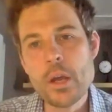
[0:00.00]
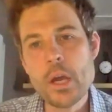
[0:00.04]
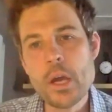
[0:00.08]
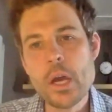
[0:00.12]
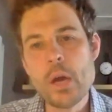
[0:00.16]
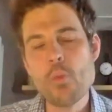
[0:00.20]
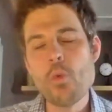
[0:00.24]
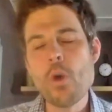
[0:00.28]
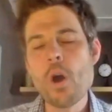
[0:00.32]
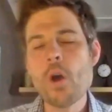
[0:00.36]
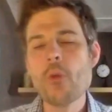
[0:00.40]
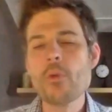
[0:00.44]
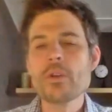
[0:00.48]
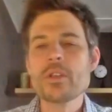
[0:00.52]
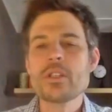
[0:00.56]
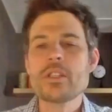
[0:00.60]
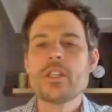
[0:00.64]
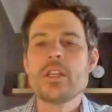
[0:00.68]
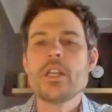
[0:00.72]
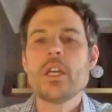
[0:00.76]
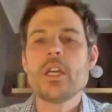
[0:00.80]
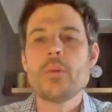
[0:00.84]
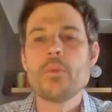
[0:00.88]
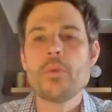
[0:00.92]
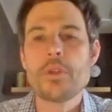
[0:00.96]
And what we're
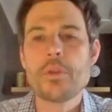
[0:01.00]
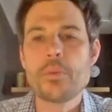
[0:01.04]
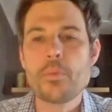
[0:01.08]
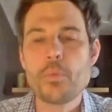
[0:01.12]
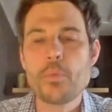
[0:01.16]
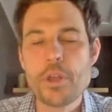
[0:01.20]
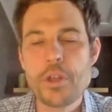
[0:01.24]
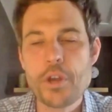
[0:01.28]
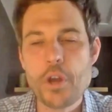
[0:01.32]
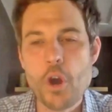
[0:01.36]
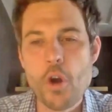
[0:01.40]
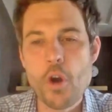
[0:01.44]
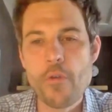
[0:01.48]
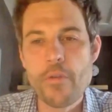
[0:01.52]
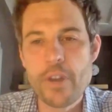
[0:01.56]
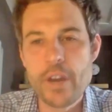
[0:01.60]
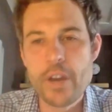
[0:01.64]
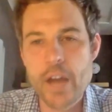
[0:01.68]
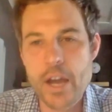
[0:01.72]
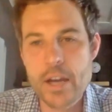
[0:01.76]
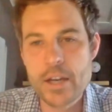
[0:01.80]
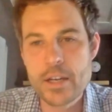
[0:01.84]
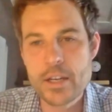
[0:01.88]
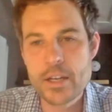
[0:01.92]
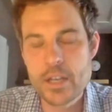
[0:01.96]
seeing with
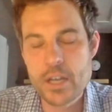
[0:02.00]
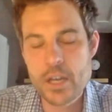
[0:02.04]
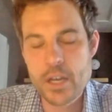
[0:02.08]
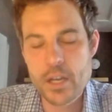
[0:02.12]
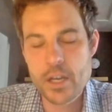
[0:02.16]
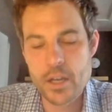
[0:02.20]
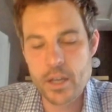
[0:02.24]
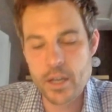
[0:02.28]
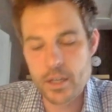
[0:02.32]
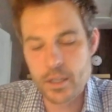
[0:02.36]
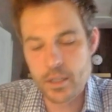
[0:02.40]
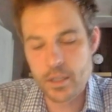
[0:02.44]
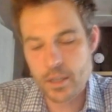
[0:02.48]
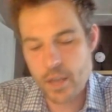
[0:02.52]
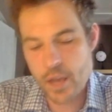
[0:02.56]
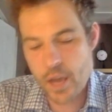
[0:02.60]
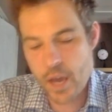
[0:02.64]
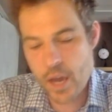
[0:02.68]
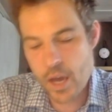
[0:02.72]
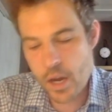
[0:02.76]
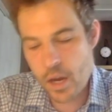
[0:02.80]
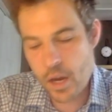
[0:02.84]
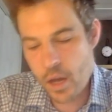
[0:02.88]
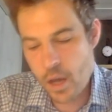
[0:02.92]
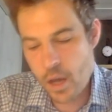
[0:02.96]
COVID-19 is
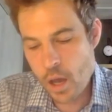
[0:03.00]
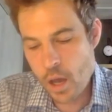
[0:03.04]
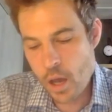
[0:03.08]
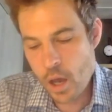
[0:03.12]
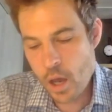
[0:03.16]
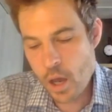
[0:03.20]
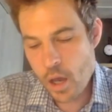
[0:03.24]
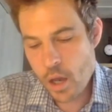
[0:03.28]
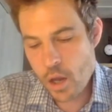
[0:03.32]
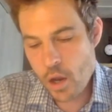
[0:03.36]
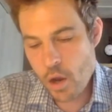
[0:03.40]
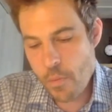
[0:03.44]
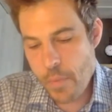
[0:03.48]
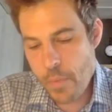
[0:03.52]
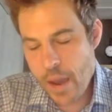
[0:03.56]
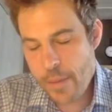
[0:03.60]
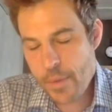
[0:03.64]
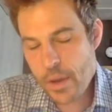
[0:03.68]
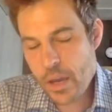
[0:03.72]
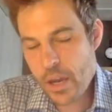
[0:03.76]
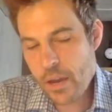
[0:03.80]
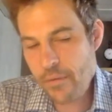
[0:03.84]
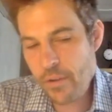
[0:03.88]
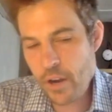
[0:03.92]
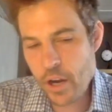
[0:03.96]
that,
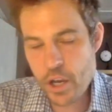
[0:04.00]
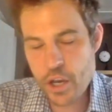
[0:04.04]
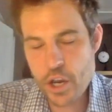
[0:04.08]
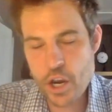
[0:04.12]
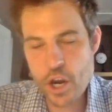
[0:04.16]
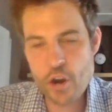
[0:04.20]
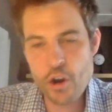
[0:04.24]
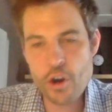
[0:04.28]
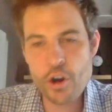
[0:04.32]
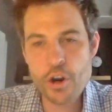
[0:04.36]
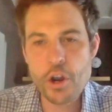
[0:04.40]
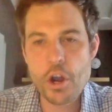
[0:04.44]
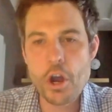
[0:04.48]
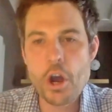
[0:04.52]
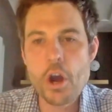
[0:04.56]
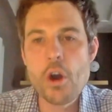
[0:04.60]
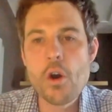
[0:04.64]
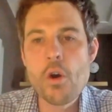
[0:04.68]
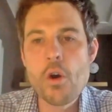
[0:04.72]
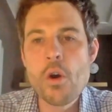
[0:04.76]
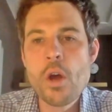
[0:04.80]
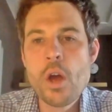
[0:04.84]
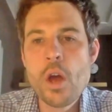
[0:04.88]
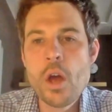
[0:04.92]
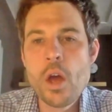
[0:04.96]
maybe even a year
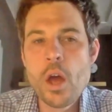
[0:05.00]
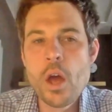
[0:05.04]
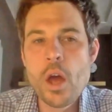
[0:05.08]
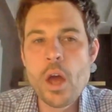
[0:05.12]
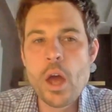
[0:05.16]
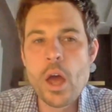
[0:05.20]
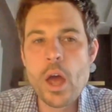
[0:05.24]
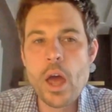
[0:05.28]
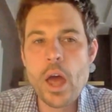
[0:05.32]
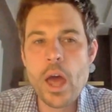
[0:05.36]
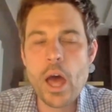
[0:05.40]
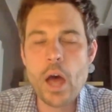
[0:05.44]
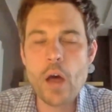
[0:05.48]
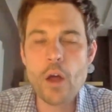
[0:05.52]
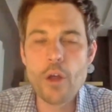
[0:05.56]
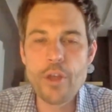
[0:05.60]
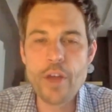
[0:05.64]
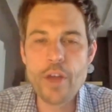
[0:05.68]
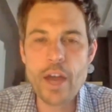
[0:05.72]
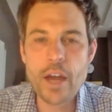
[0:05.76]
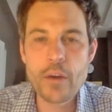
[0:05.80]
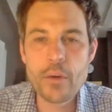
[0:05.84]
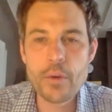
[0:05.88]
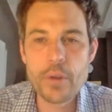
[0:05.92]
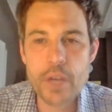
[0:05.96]
ago, health
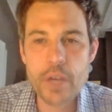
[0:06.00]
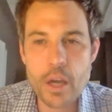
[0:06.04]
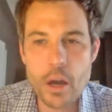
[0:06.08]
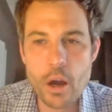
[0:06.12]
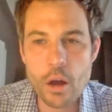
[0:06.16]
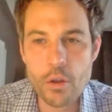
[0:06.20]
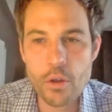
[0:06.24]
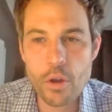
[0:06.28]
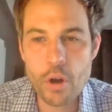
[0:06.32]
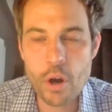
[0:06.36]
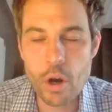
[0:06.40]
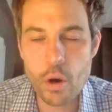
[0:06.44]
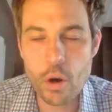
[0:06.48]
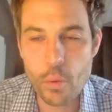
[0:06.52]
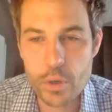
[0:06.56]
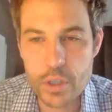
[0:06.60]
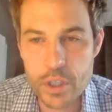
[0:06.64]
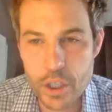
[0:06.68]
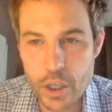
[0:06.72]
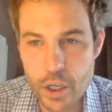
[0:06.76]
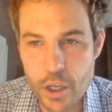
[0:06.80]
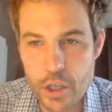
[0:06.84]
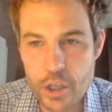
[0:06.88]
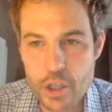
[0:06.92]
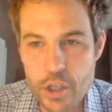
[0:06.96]
equity, although it was
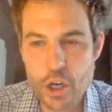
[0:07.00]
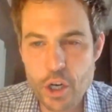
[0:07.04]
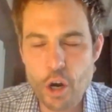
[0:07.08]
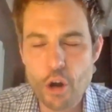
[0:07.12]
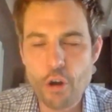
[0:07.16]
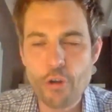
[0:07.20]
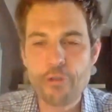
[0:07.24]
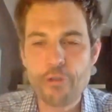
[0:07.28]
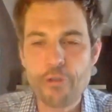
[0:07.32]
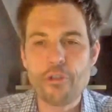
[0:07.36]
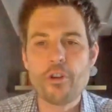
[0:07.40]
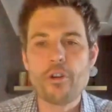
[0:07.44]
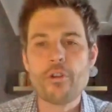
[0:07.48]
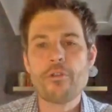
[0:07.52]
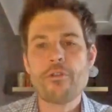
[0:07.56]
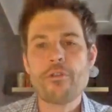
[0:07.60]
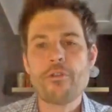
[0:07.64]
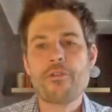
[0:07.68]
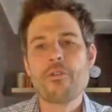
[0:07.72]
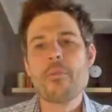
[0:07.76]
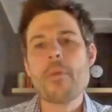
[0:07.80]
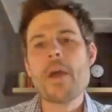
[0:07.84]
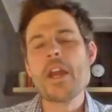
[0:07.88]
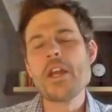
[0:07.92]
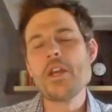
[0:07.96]
a concern for
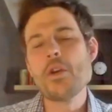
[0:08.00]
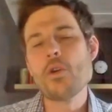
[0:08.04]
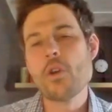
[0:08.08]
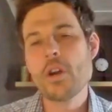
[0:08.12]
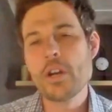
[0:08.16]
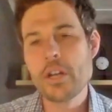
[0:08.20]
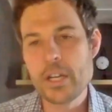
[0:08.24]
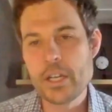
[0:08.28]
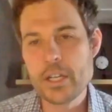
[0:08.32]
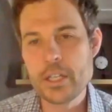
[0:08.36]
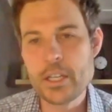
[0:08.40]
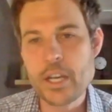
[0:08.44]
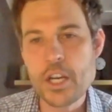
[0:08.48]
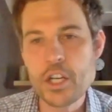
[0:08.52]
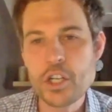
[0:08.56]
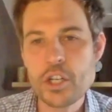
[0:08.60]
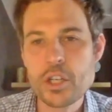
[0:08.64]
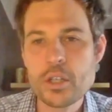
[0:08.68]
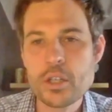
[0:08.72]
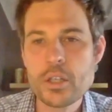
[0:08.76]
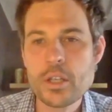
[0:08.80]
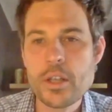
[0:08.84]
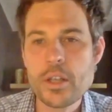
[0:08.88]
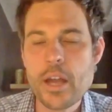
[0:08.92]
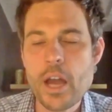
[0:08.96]
many
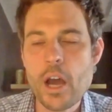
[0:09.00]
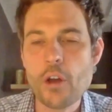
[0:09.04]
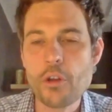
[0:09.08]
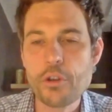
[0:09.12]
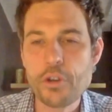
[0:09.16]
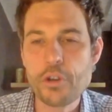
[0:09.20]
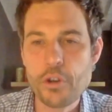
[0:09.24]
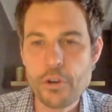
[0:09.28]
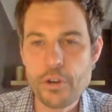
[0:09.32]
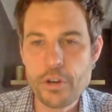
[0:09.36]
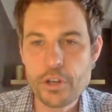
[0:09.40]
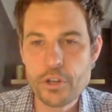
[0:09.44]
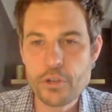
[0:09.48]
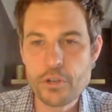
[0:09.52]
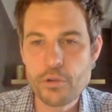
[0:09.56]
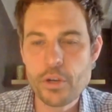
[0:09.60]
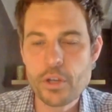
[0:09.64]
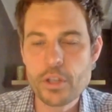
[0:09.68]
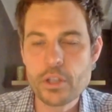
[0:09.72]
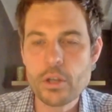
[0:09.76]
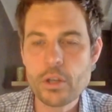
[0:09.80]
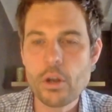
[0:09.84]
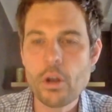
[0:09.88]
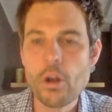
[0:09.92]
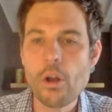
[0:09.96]
organizations in the healthcare industry
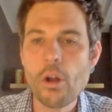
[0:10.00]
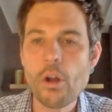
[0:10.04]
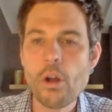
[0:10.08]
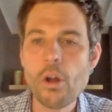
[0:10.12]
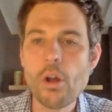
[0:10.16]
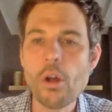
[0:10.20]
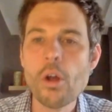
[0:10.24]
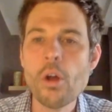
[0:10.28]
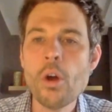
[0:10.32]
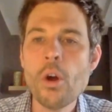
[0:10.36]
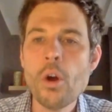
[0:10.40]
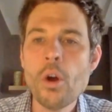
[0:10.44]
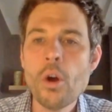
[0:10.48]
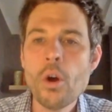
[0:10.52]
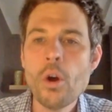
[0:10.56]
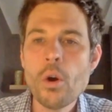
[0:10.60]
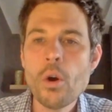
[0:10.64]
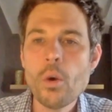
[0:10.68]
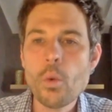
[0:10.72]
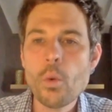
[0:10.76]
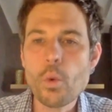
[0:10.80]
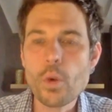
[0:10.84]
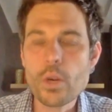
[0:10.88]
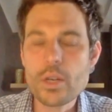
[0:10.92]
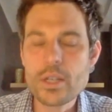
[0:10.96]
as a whole,
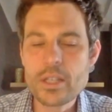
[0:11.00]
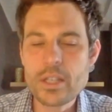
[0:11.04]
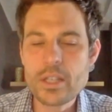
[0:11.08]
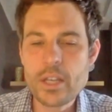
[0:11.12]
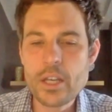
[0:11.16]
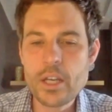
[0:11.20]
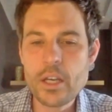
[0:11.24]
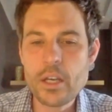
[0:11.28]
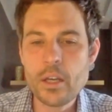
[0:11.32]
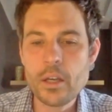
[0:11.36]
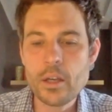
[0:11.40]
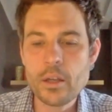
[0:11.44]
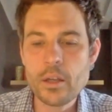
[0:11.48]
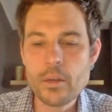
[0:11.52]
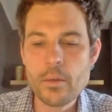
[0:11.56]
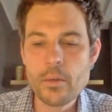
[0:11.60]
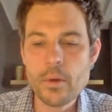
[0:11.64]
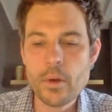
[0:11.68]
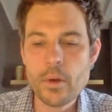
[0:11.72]
we're seeing,